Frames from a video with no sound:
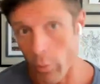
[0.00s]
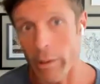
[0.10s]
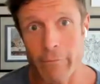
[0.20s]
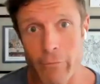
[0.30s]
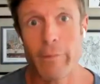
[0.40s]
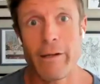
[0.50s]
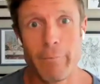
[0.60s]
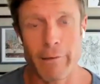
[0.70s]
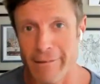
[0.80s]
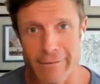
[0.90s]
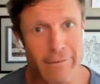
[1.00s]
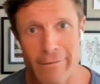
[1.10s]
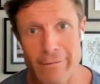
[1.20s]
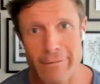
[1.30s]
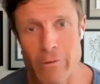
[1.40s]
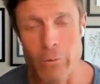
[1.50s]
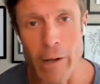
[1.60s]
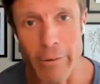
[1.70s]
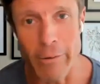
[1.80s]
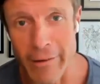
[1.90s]
boring for me because
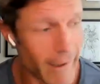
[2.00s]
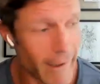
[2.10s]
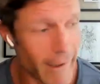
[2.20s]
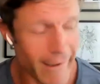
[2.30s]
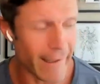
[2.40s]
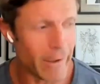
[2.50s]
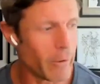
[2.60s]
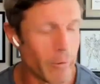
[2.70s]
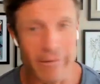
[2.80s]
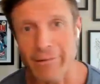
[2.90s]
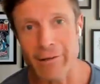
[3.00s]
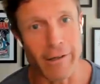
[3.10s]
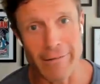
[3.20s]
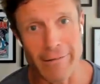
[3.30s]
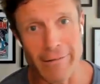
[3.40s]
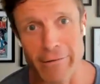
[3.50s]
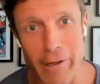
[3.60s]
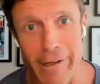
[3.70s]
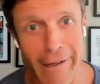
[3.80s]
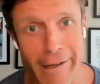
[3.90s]
two rounds in, I'm like, okay, no one wants to talk
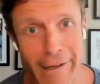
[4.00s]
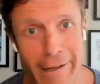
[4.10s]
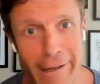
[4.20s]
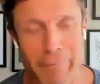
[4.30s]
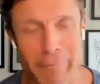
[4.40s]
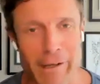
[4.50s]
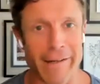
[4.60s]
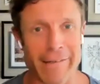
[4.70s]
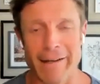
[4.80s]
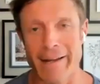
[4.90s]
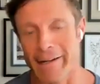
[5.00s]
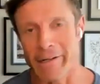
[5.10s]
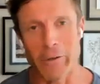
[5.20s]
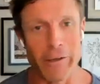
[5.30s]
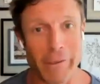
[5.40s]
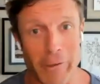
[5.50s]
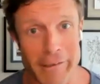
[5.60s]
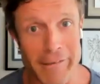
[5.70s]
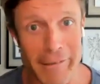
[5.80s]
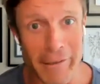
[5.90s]
seriously right now. I'm not connecting. I got to
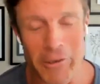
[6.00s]
go anyway.